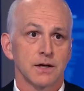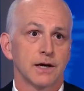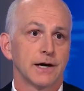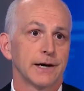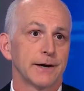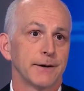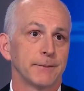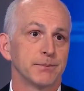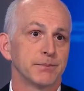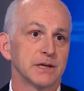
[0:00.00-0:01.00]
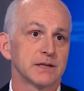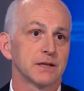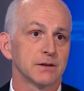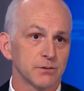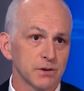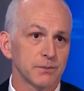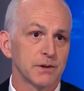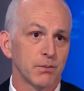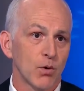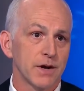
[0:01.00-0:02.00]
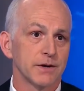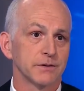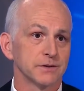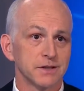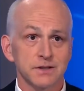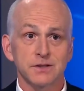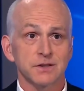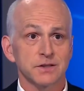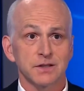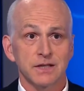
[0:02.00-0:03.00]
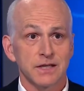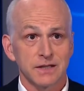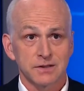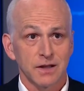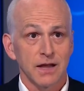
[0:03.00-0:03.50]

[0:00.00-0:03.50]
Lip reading: But the real big point here is this is just to get us the